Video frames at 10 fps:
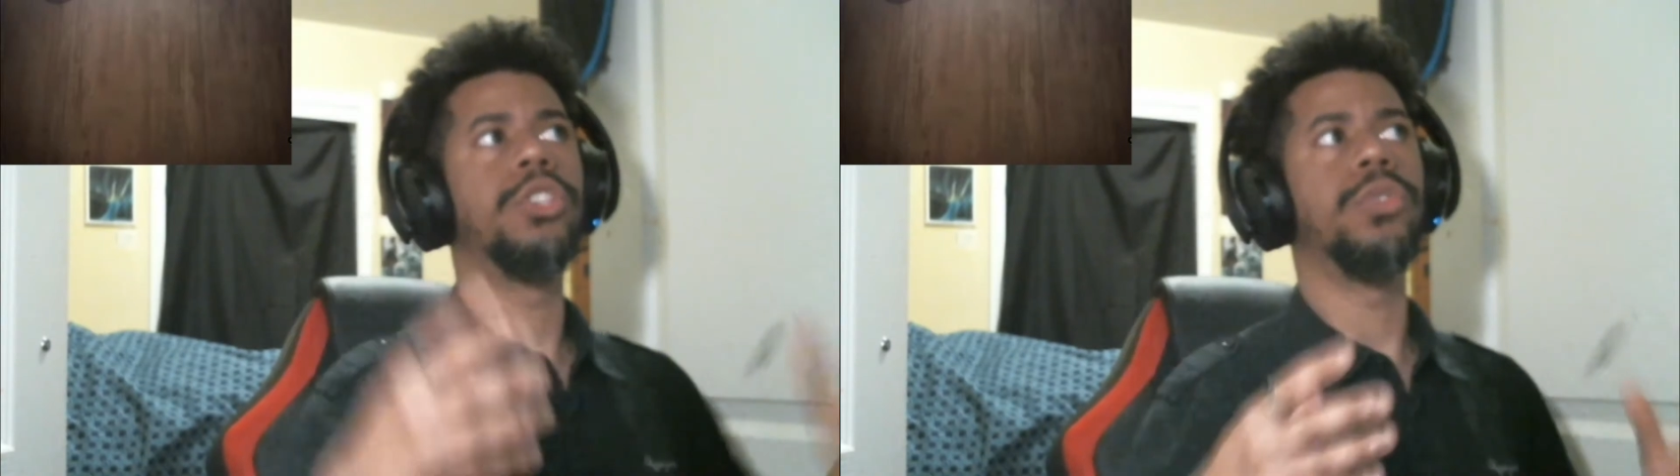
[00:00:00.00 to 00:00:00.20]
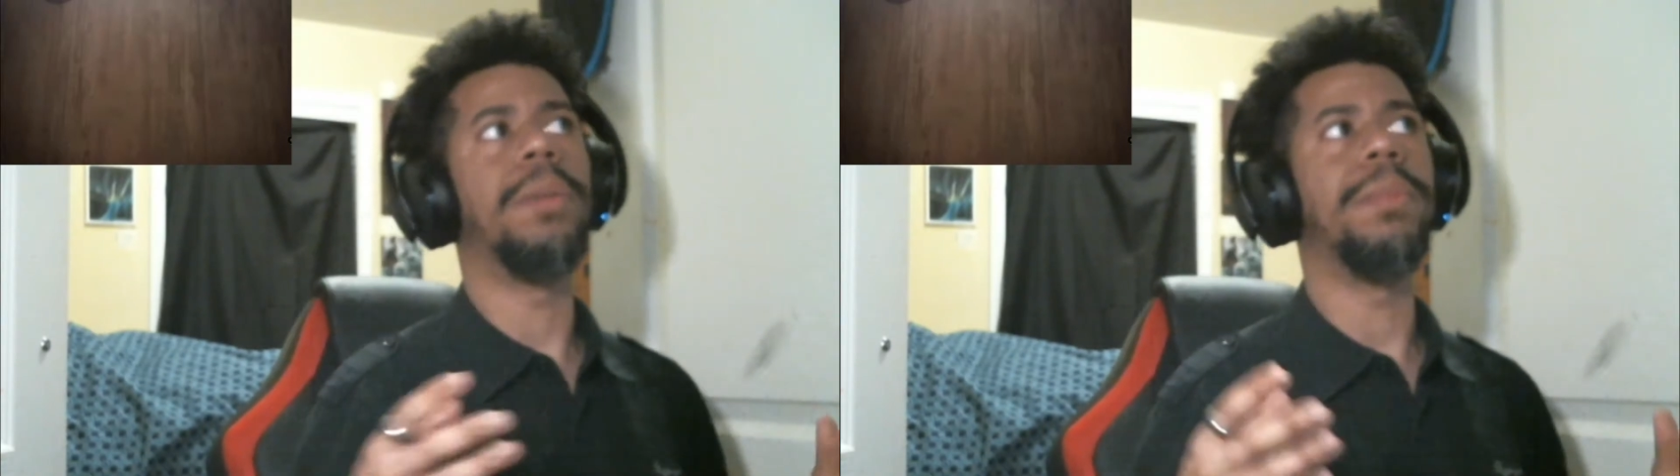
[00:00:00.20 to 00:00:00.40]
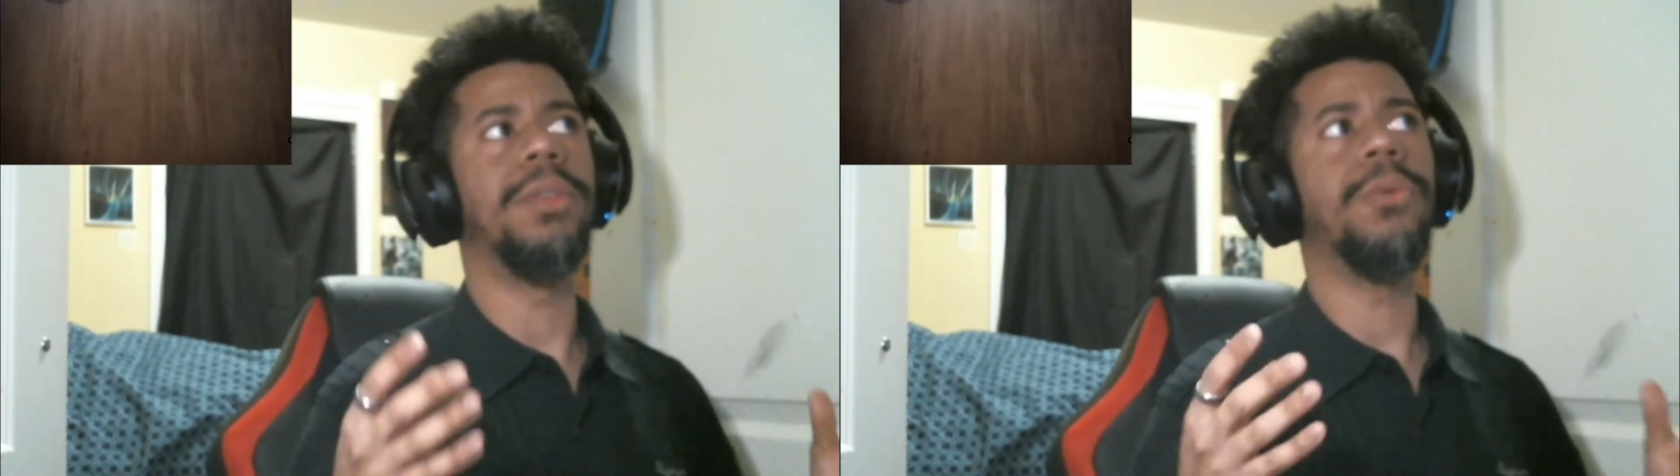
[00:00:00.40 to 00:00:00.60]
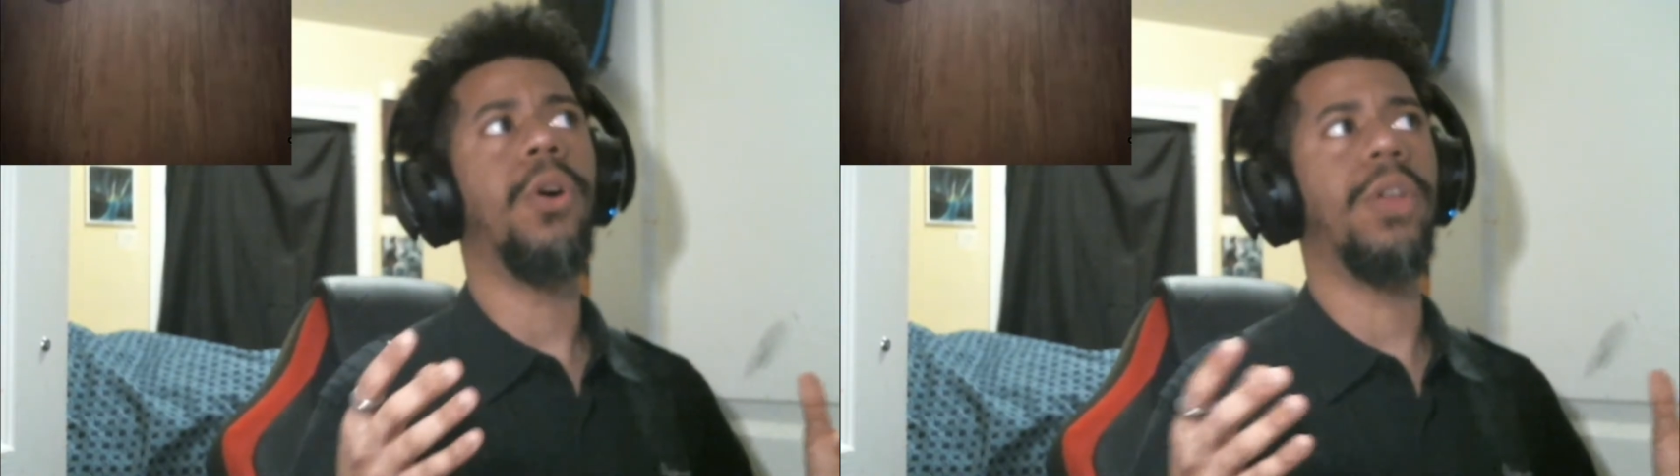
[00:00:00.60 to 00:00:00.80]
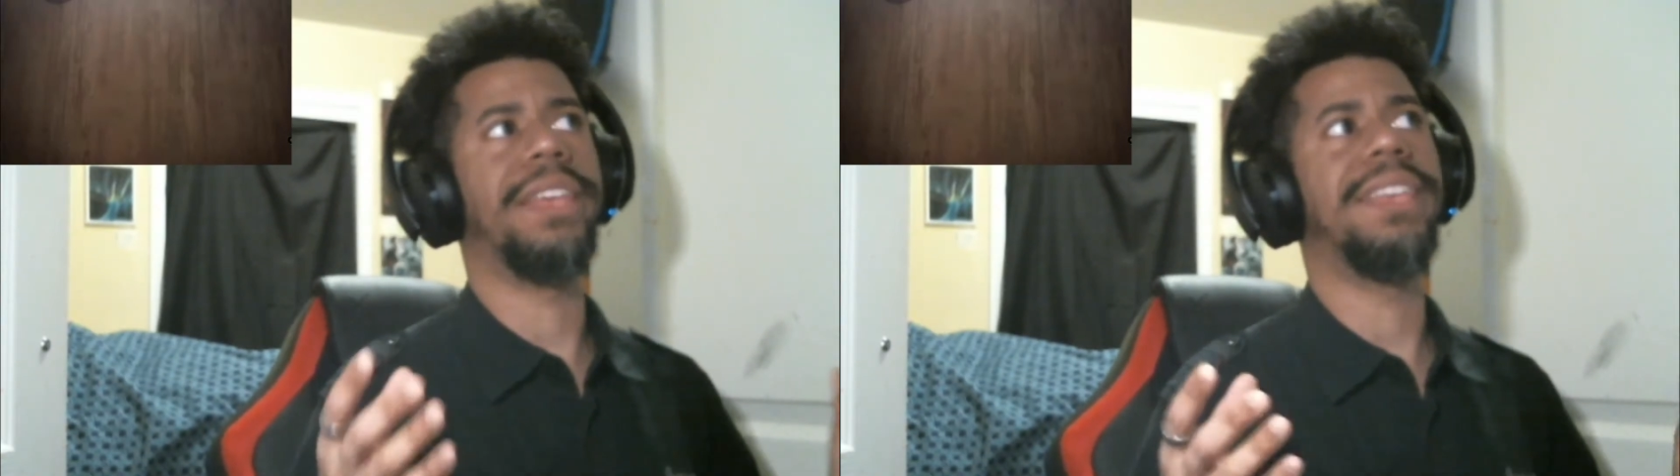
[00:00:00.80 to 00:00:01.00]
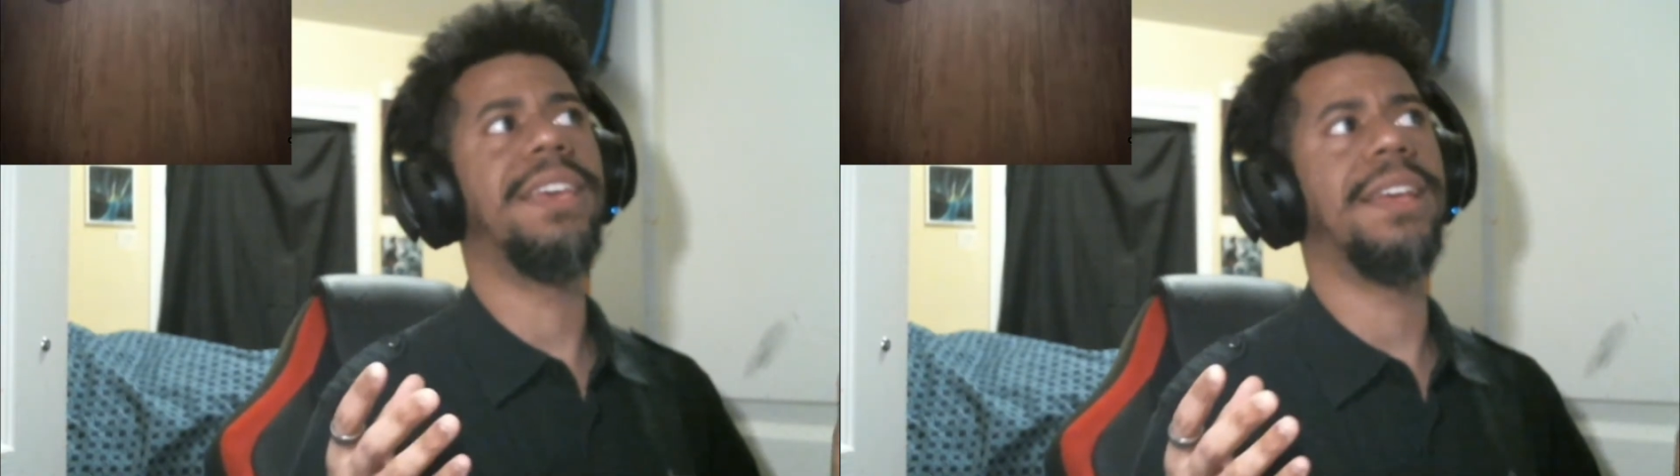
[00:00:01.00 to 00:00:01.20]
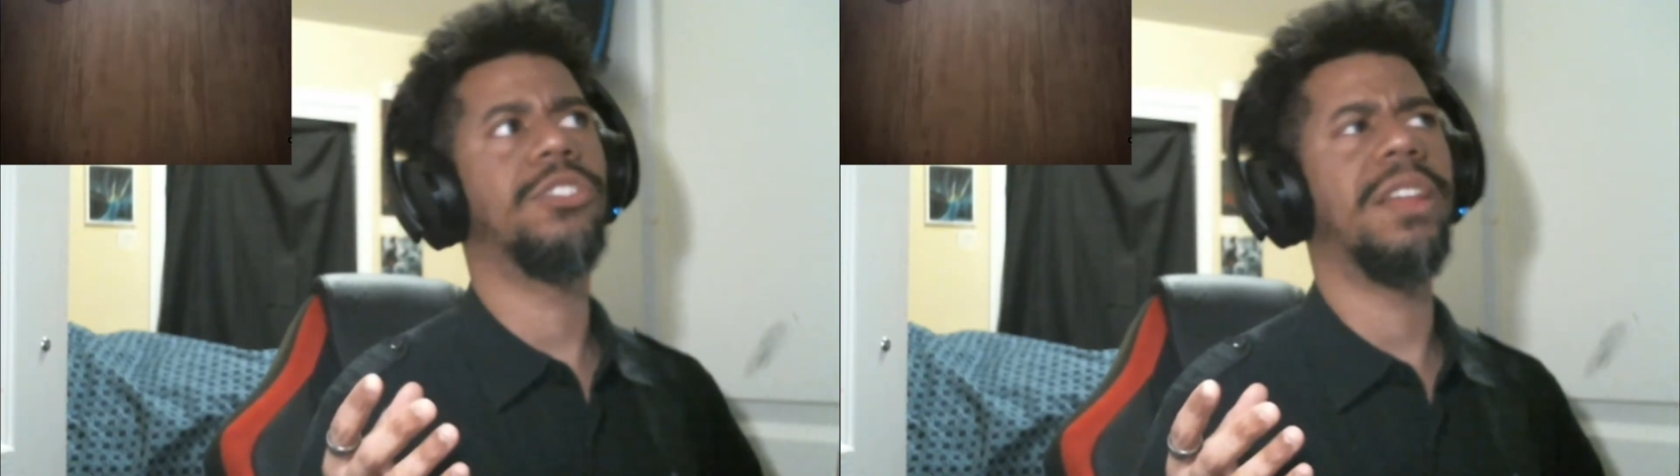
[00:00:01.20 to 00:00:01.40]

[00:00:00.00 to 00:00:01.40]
So, I mean, they were all, like, kids.